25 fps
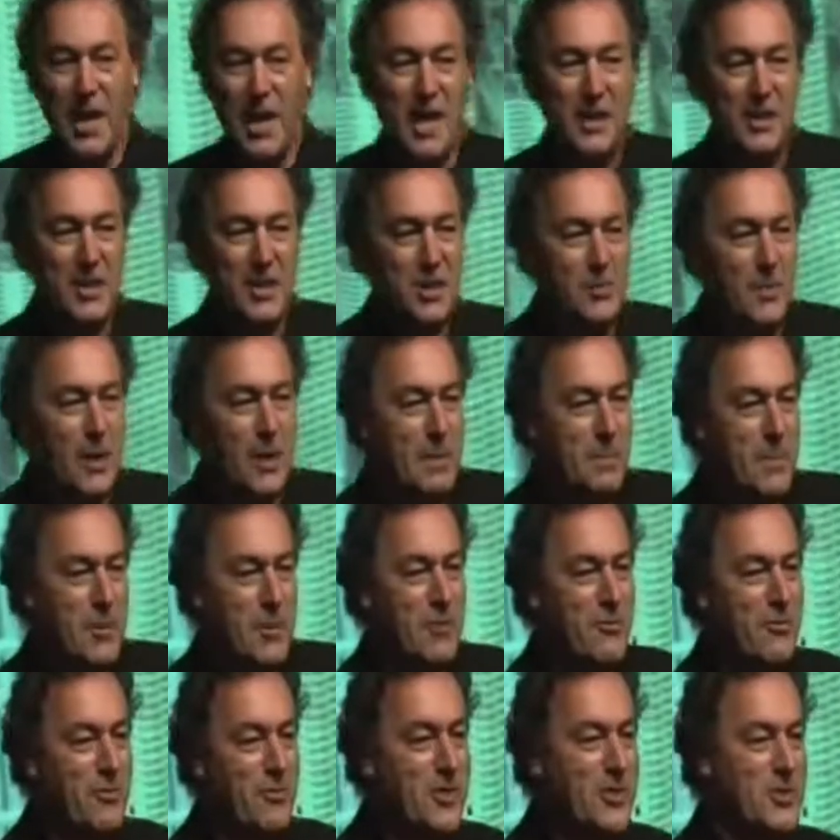I did quite a
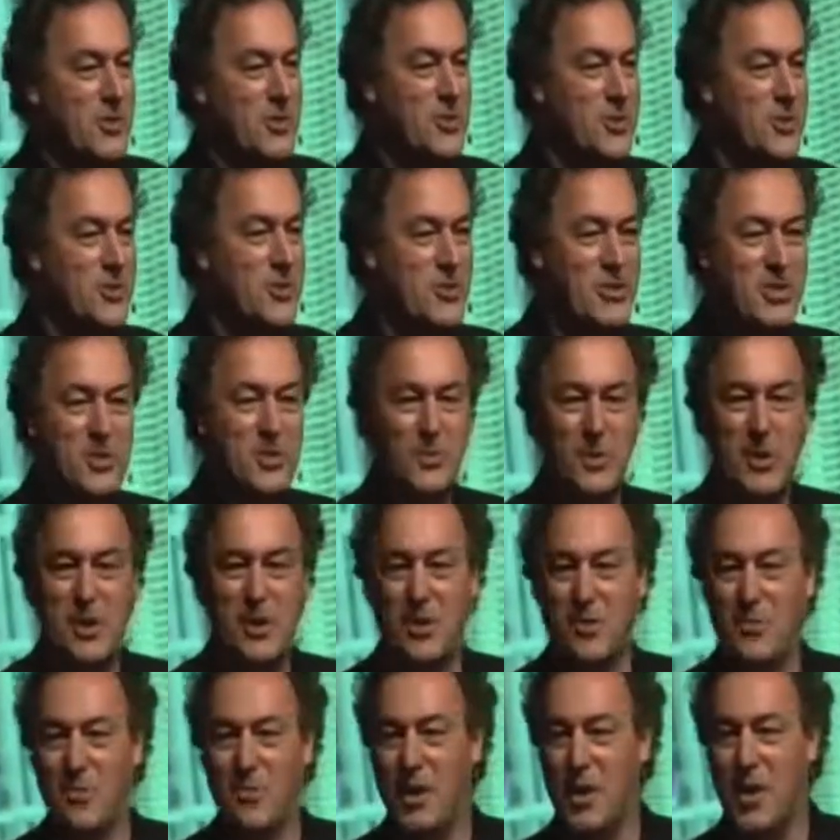bit of research this
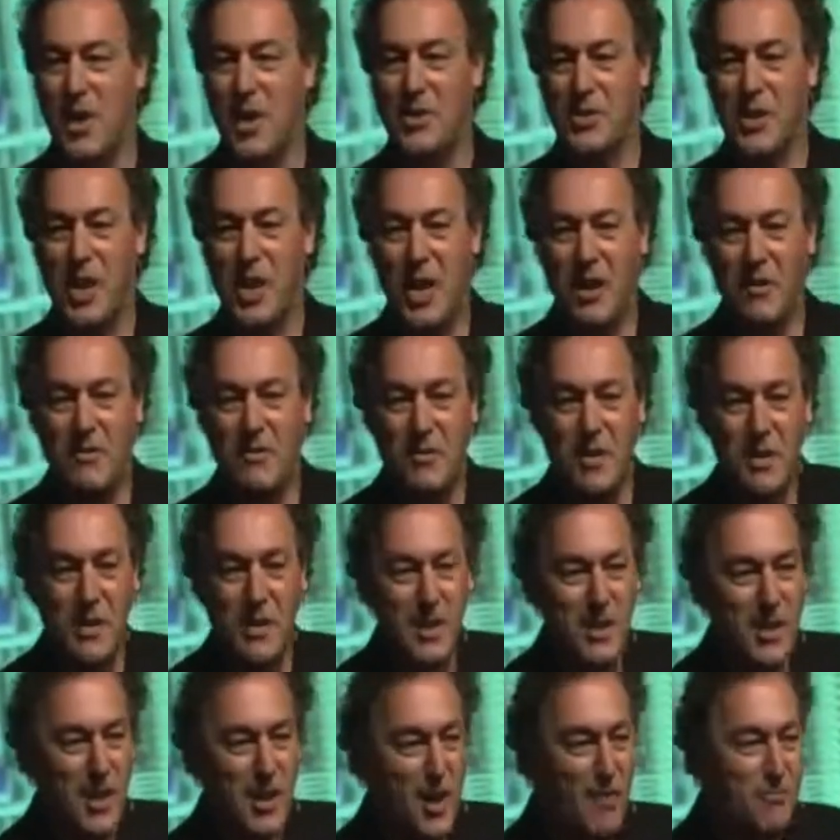week on Malaysia.
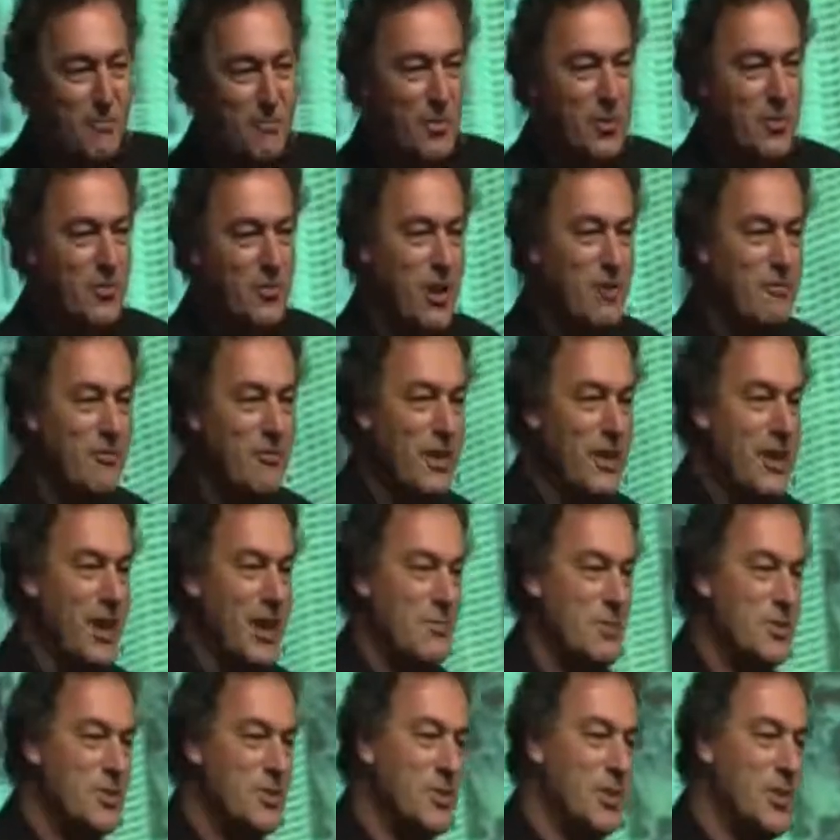I've been traveling.
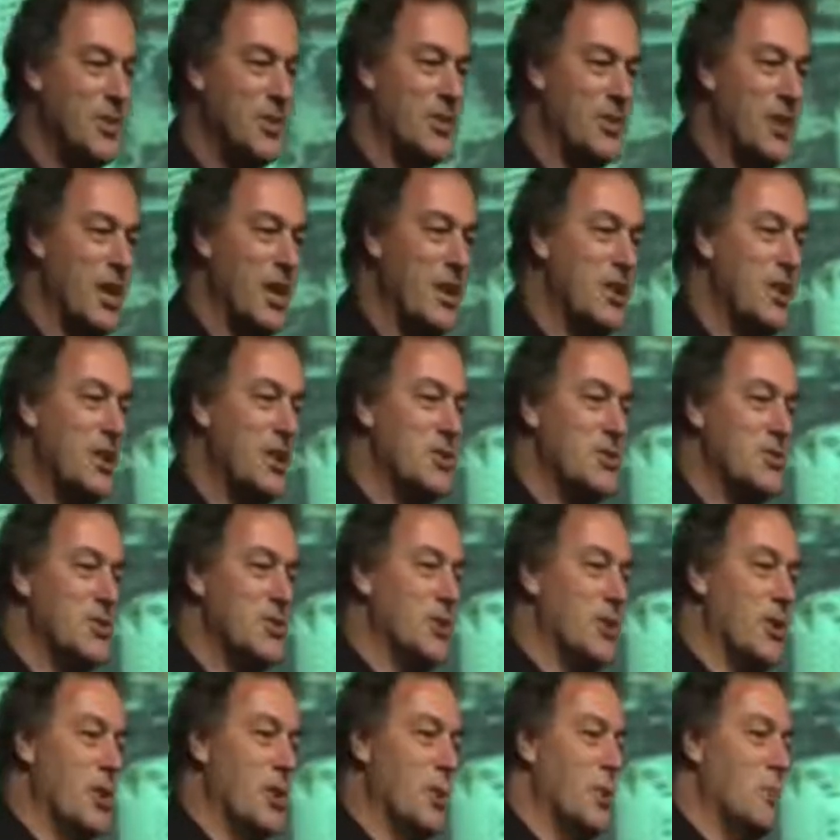I was here 10 years
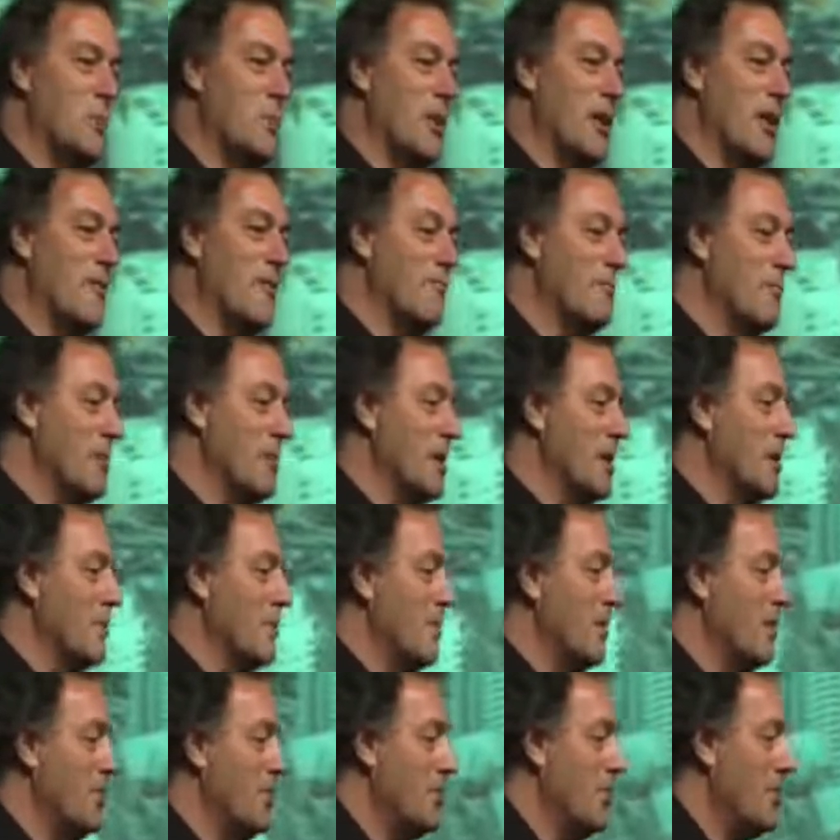ago, but
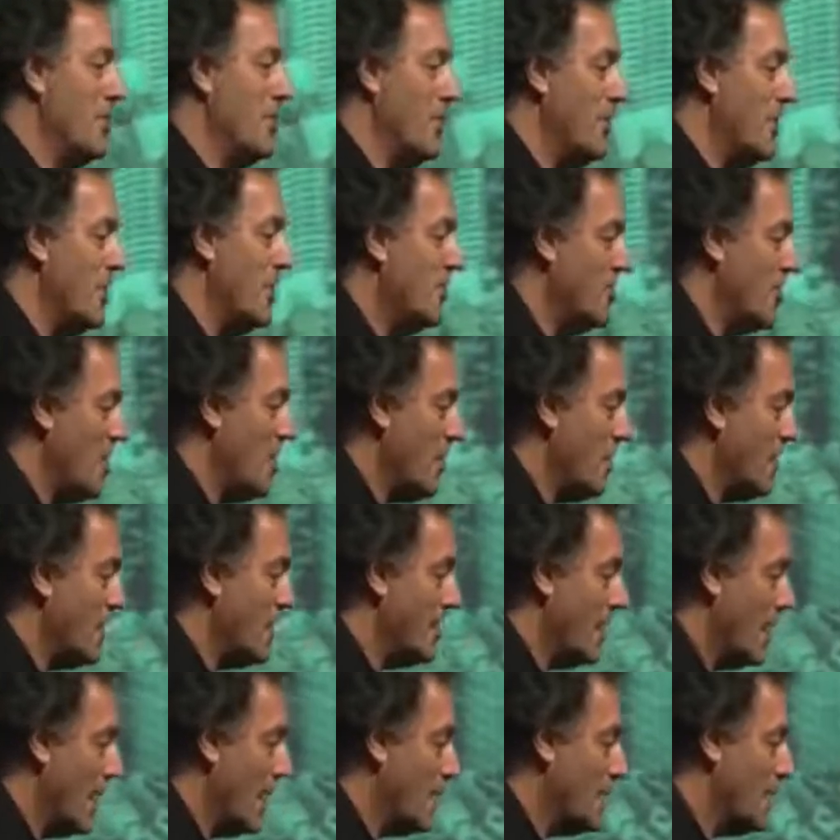I've been to Indonesia many
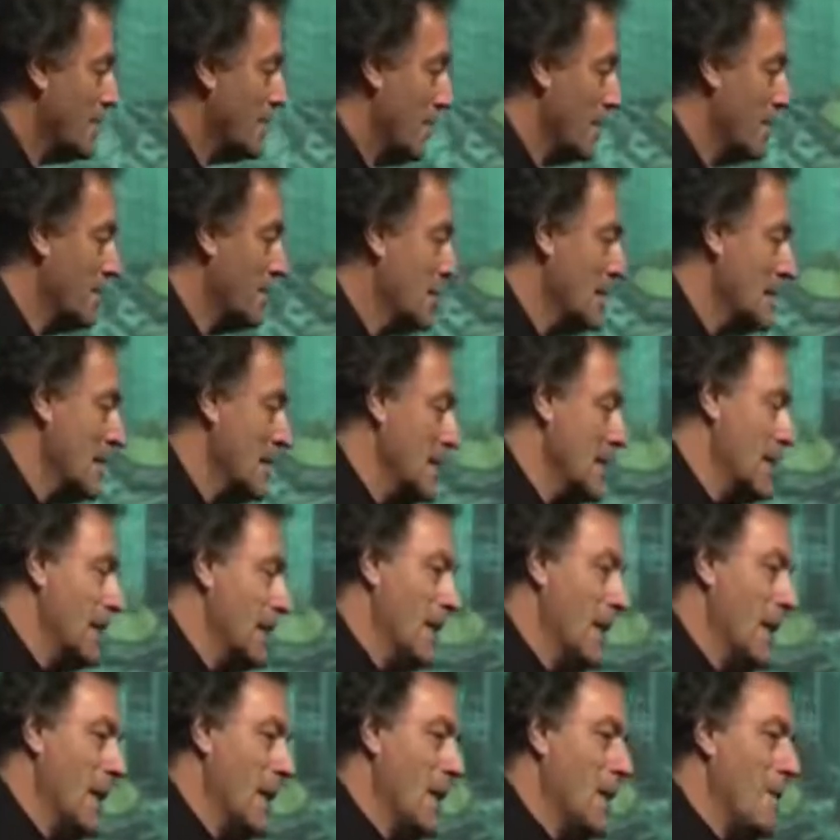times. And
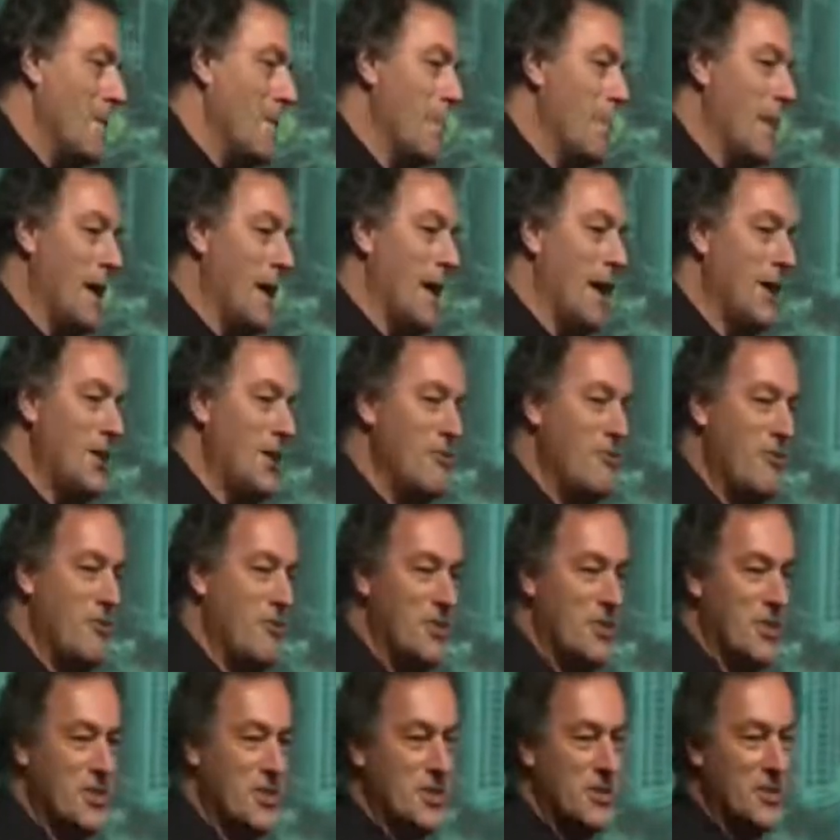I live
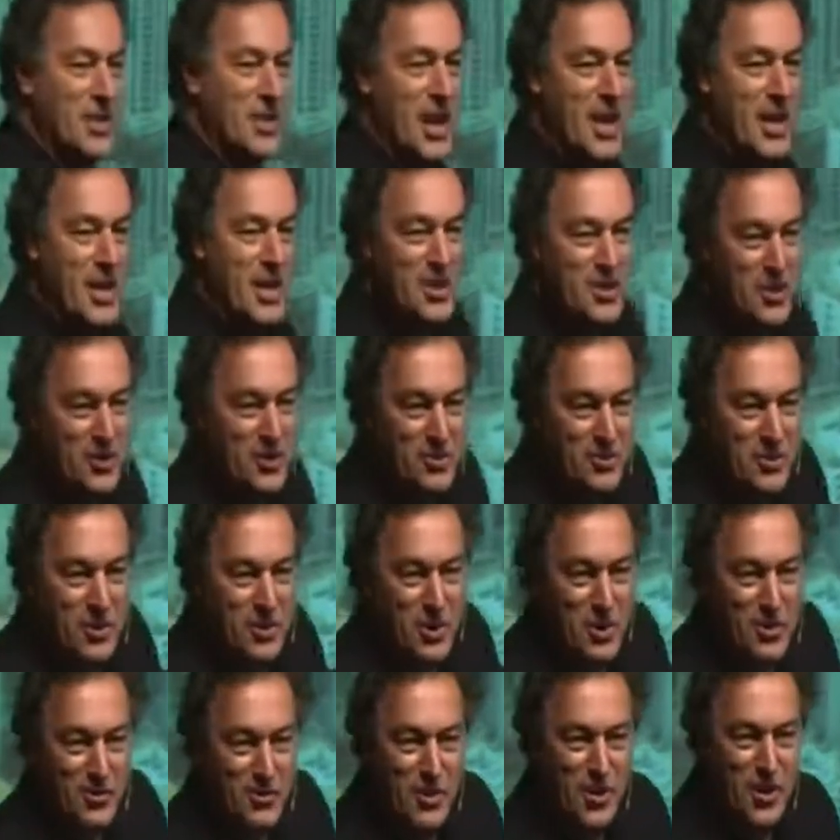in this tiny
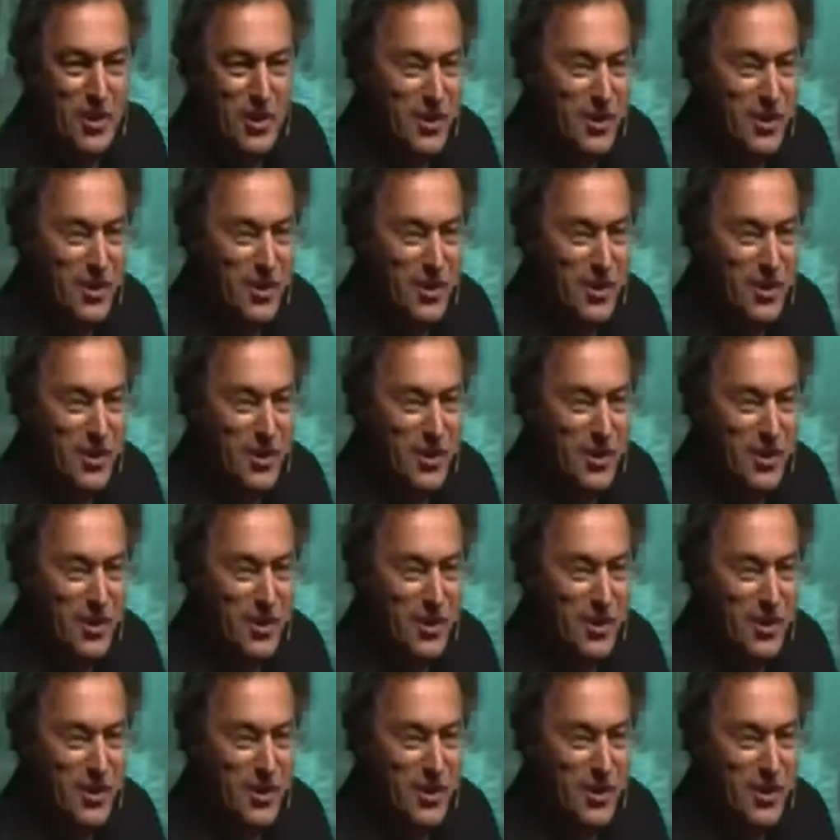country over